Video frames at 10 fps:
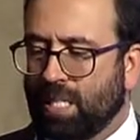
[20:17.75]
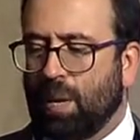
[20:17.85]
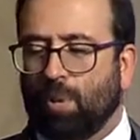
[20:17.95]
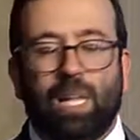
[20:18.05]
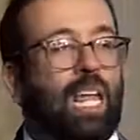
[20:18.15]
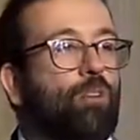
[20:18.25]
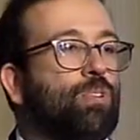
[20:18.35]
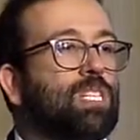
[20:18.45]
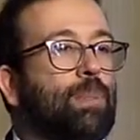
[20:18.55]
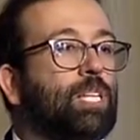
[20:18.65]
I'm going to allow for
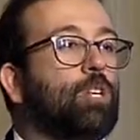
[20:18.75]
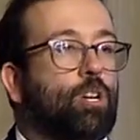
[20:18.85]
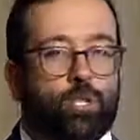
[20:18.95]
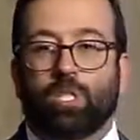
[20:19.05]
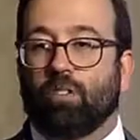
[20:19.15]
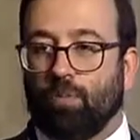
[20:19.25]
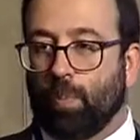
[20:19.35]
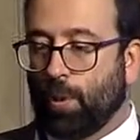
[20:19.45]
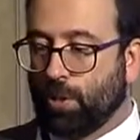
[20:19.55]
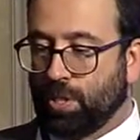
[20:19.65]
some exogenous government
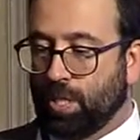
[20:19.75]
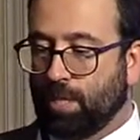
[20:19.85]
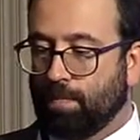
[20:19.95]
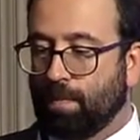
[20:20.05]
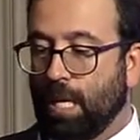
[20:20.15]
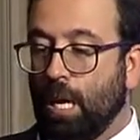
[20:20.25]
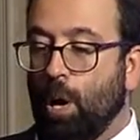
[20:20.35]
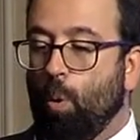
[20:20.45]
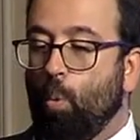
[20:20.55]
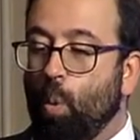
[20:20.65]
purchases.
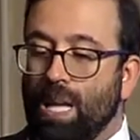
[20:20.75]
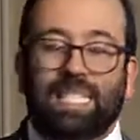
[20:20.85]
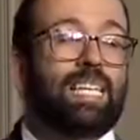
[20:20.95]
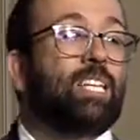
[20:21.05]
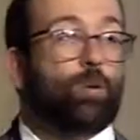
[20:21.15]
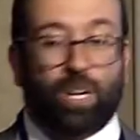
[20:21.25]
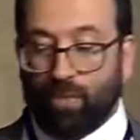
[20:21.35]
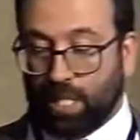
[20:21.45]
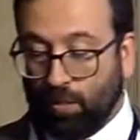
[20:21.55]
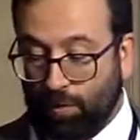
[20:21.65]
What's the indirect
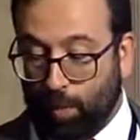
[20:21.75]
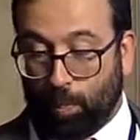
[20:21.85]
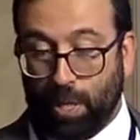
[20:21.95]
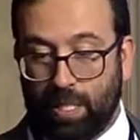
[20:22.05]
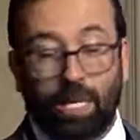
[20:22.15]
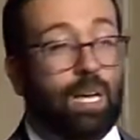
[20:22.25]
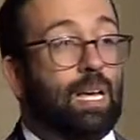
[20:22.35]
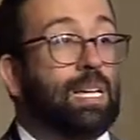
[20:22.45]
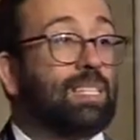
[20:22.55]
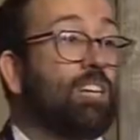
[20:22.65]
fiscal footprint?
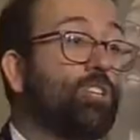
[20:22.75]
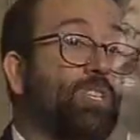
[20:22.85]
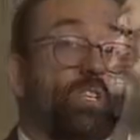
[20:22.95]
Essentially, it's the